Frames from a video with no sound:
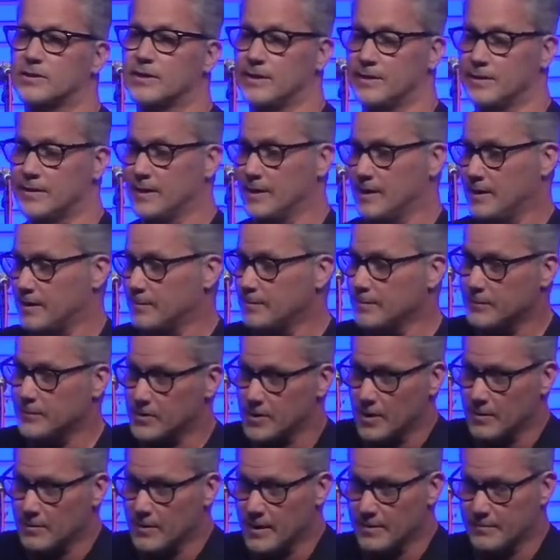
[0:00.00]
and, and
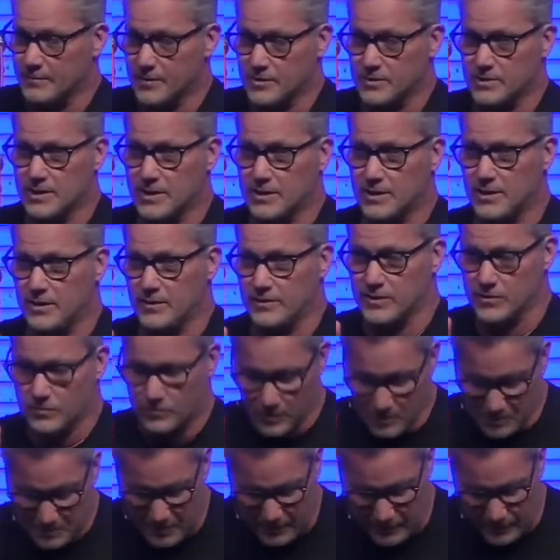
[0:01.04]
Jeremiah puts in here, this
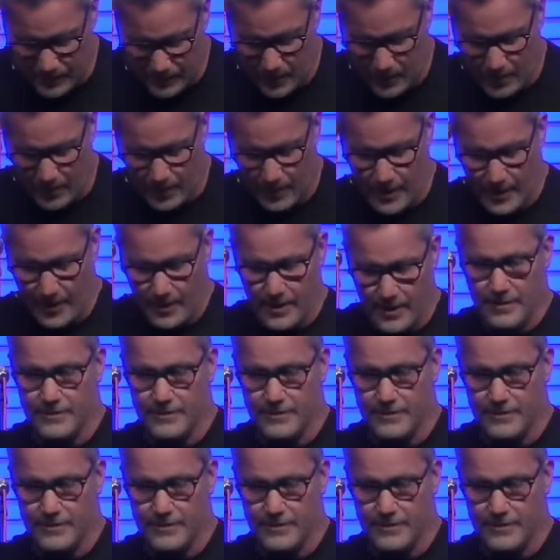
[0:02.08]
was before